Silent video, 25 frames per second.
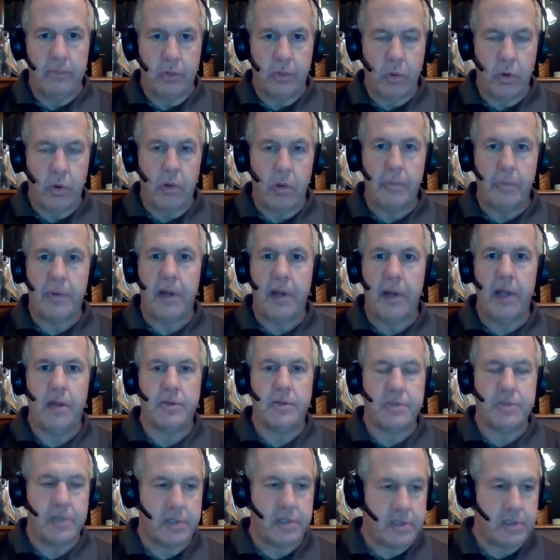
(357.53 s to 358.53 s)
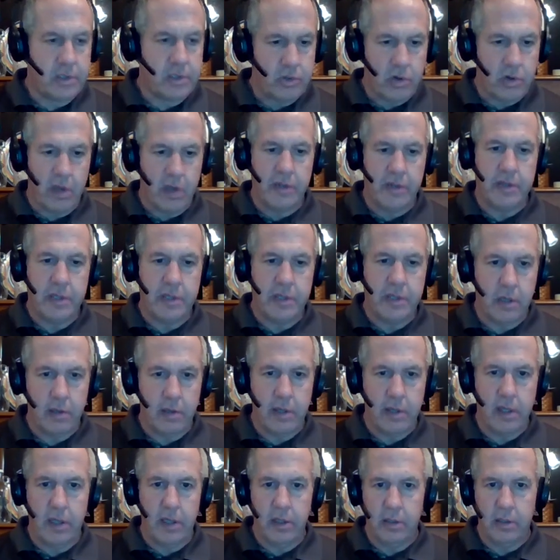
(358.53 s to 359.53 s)
corn piles, just to draw the
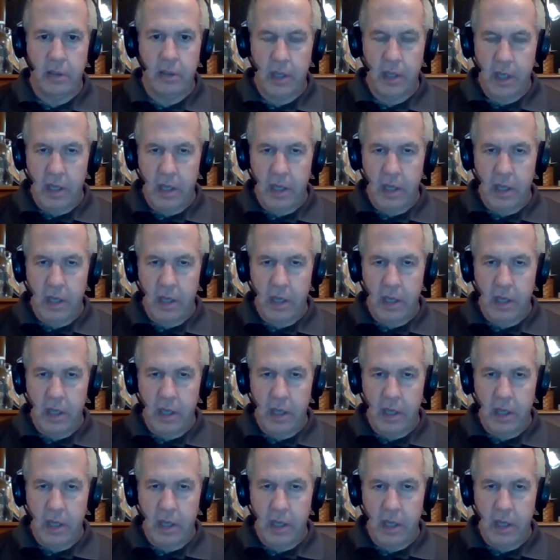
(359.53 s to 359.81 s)
deer in.